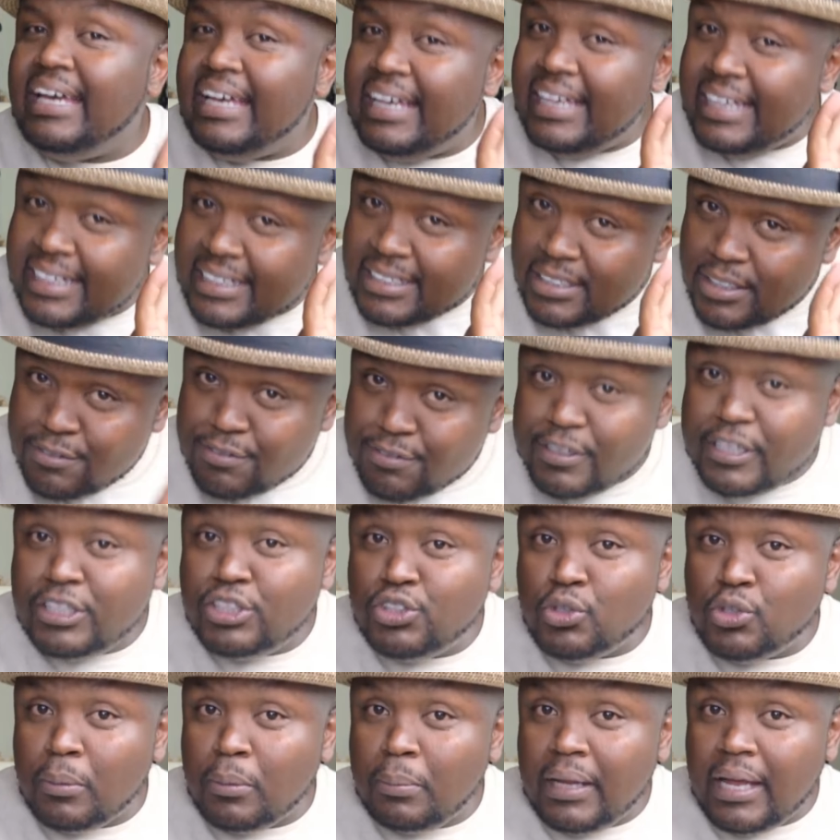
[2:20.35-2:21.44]
It is free
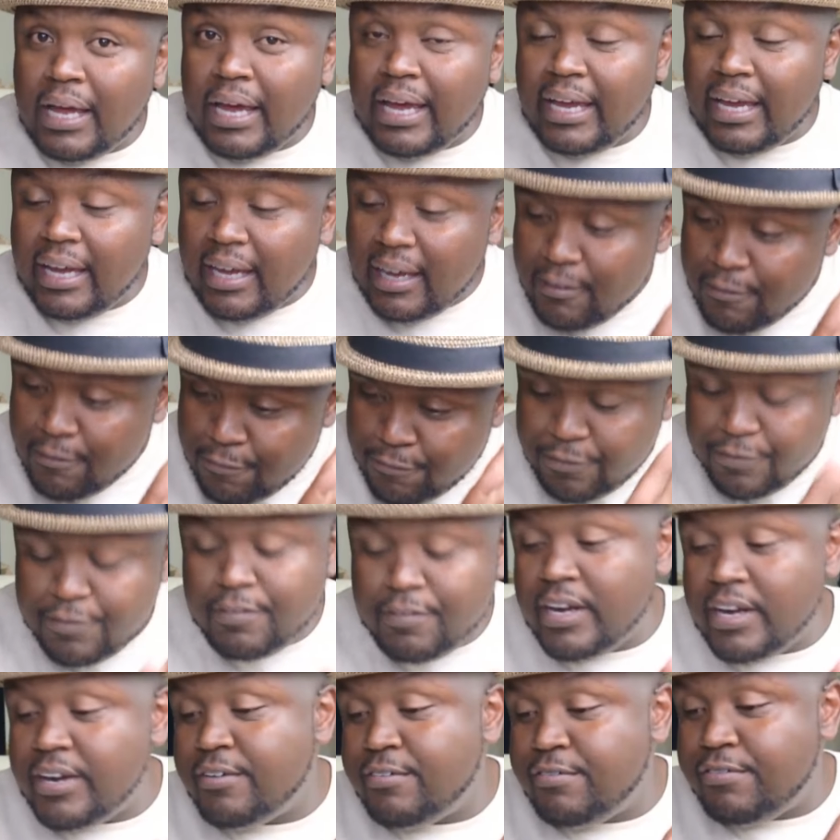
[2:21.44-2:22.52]
to apply,
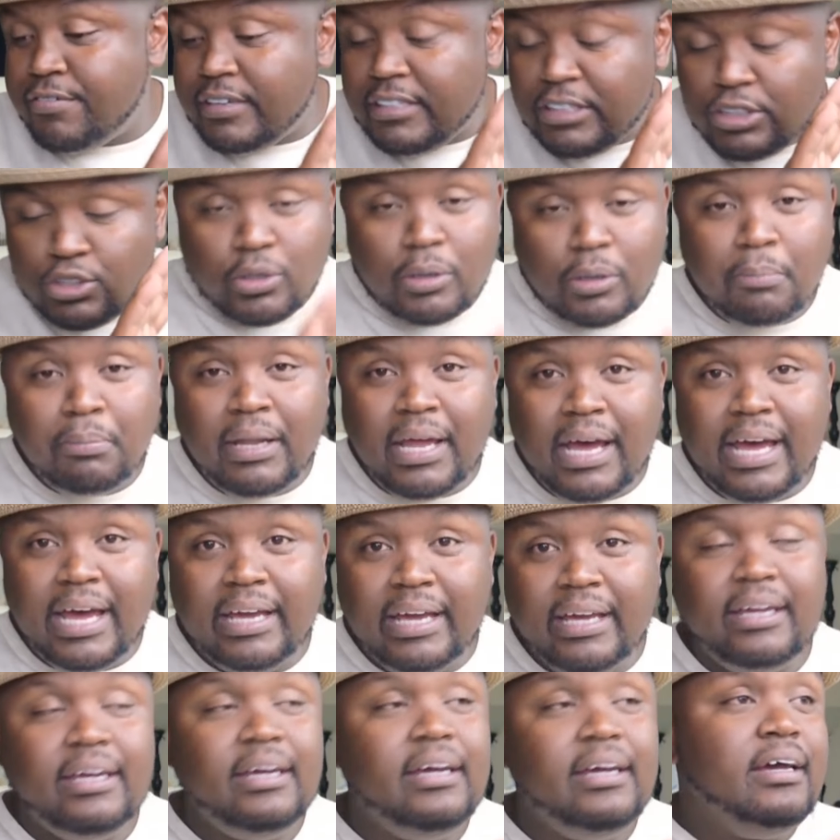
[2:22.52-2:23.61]
very free to apply.
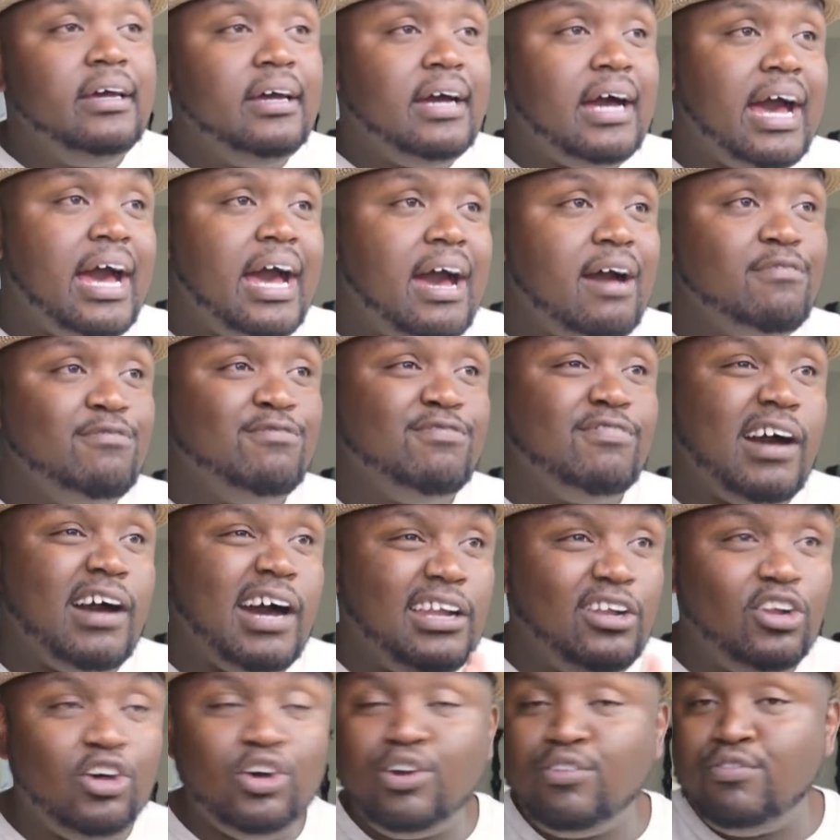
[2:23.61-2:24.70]
I have a
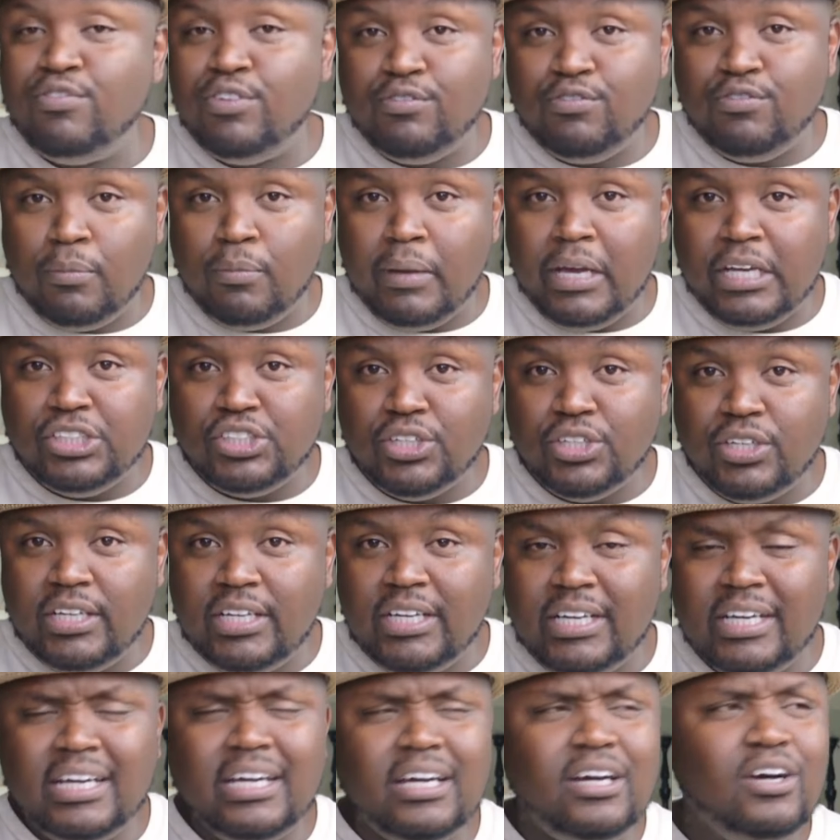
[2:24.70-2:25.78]
lot of information
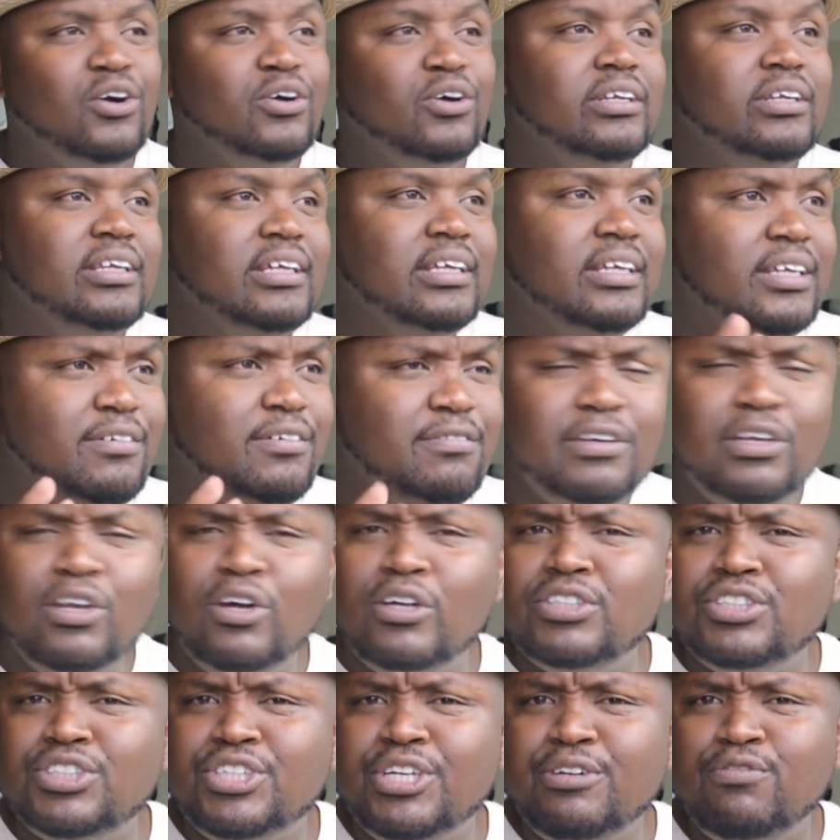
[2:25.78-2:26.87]
here on the DV
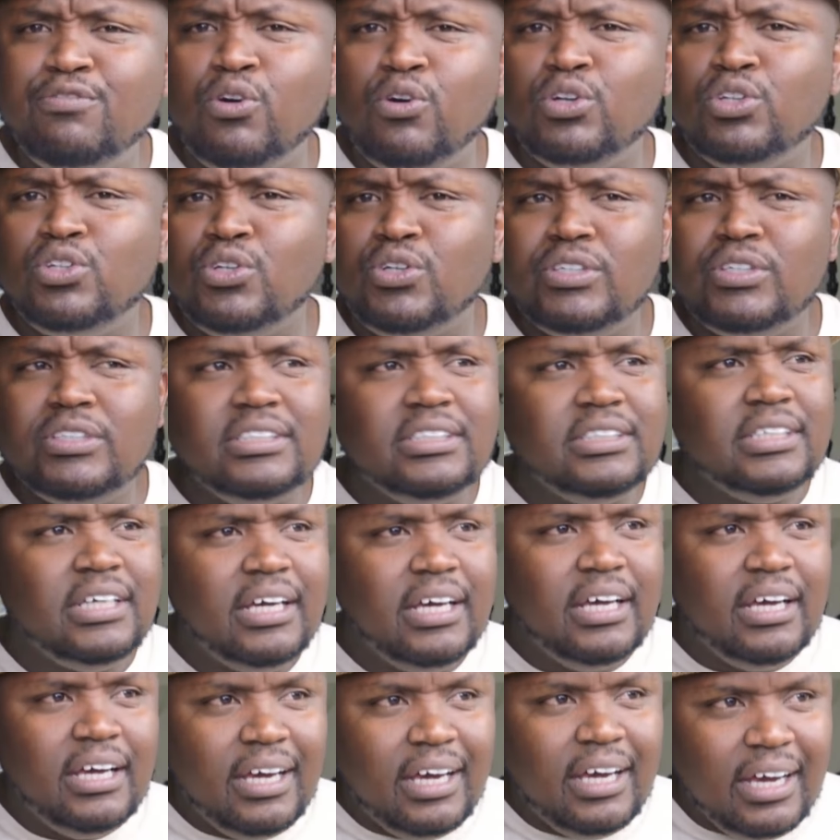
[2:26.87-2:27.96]
lottery photos,
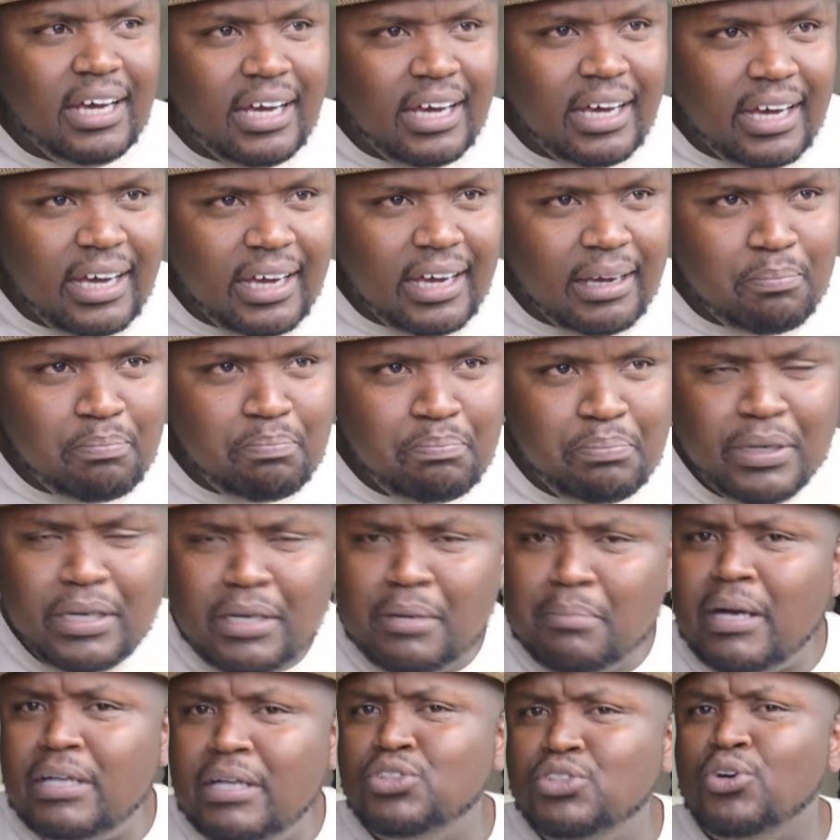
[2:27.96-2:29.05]
pretty
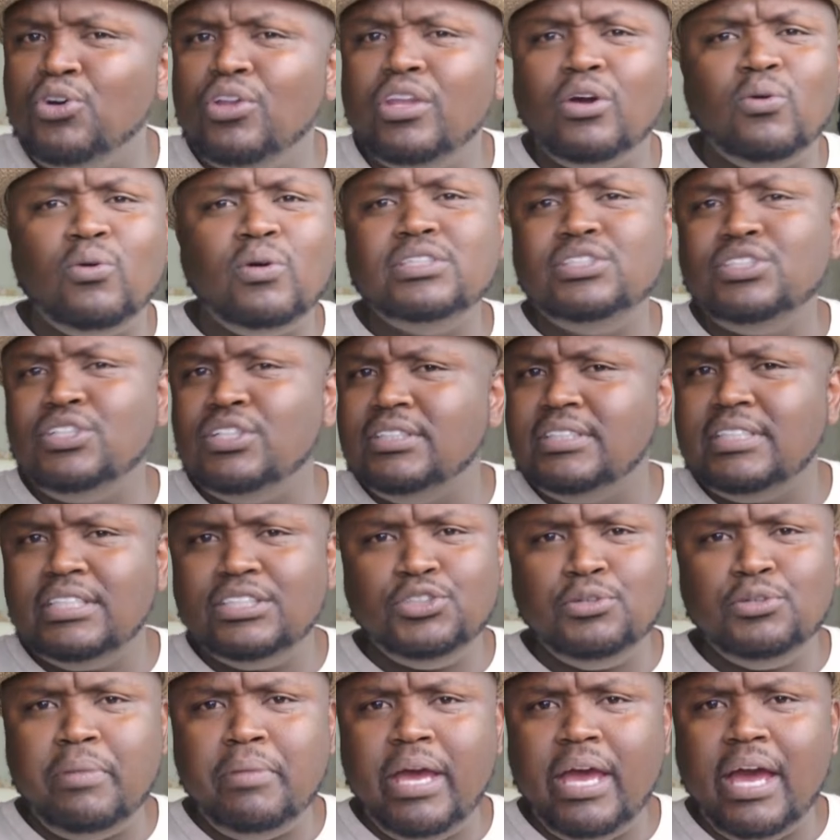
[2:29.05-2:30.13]
much all the questions that
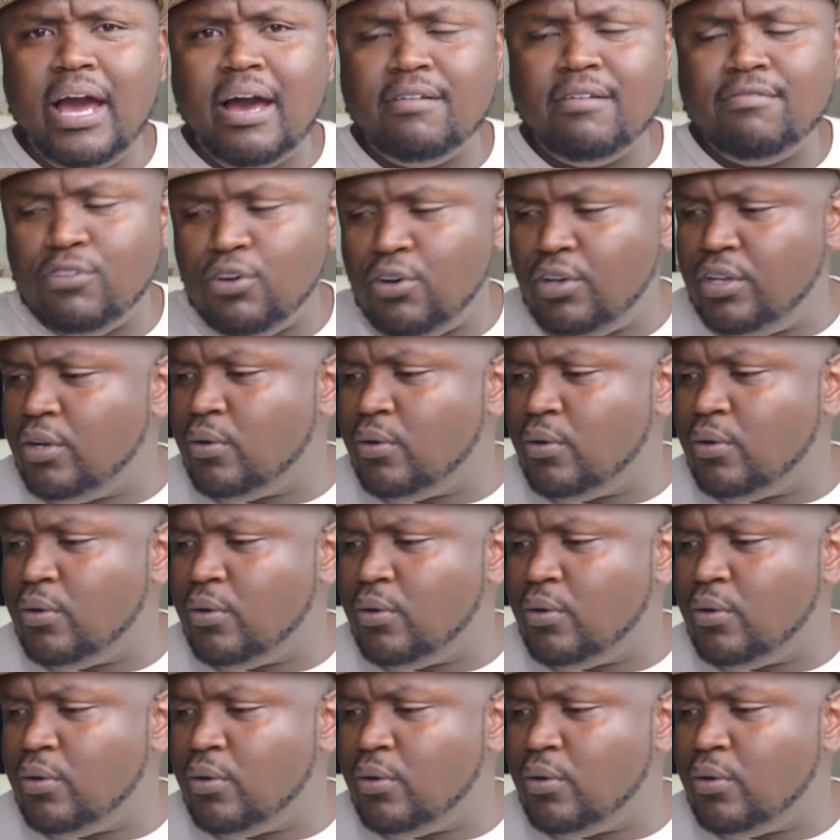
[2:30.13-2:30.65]
you may have,